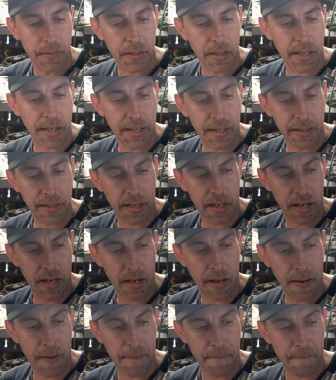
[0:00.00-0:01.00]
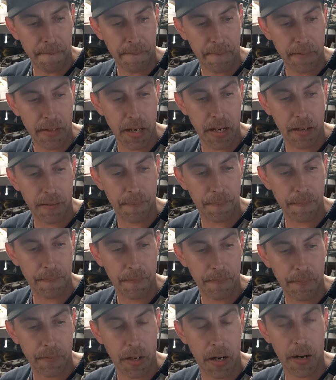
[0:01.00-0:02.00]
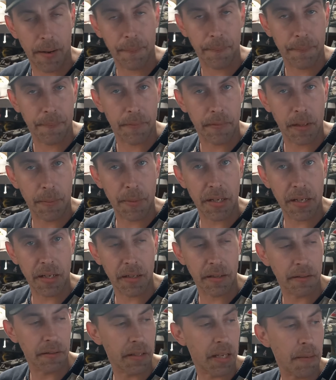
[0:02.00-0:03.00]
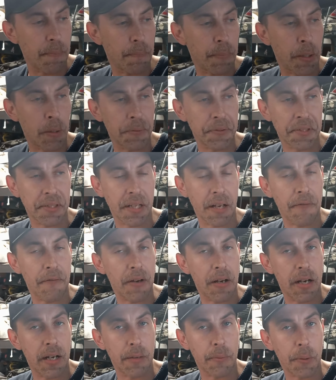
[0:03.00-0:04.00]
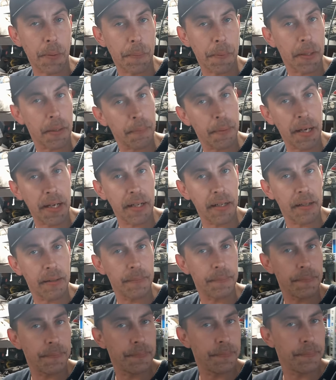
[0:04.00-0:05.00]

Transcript: And, uh, yeah. Alright, let me keep bolting stuff on, and we'll pick back up.